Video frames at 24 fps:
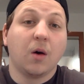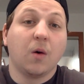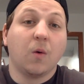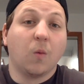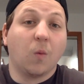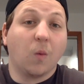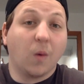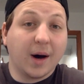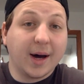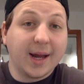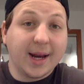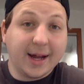
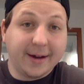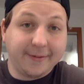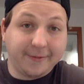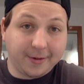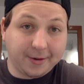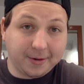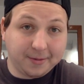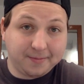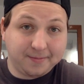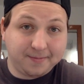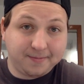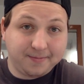
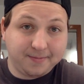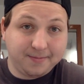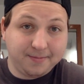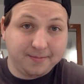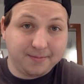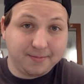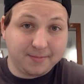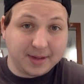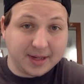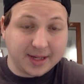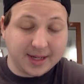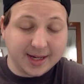whatever.
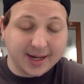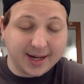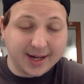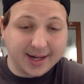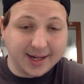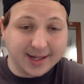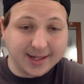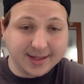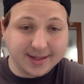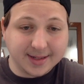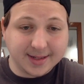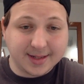
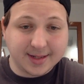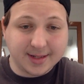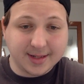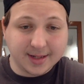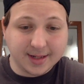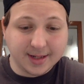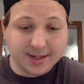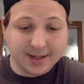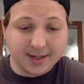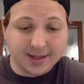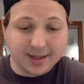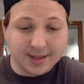
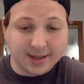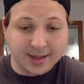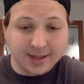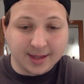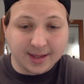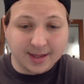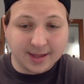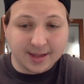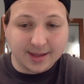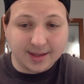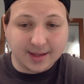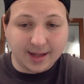Because
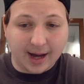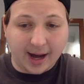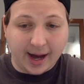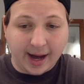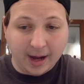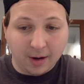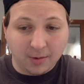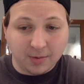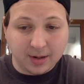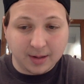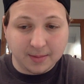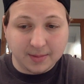
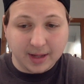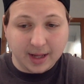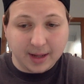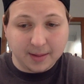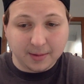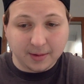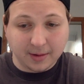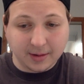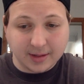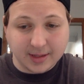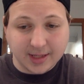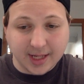I want to be
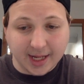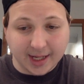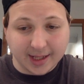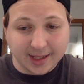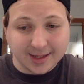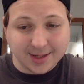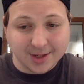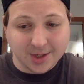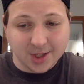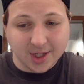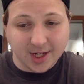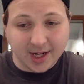able to take
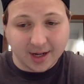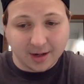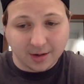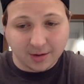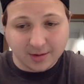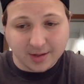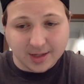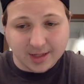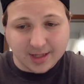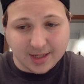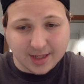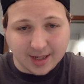this
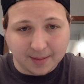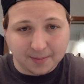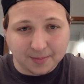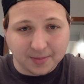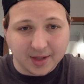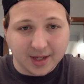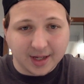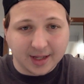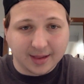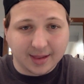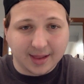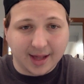channel to
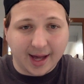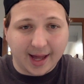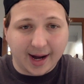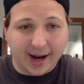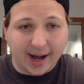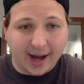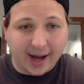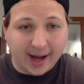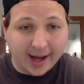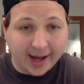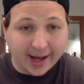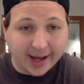something that
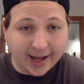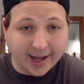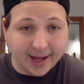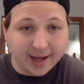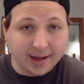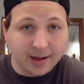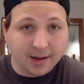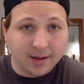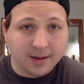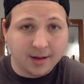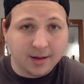I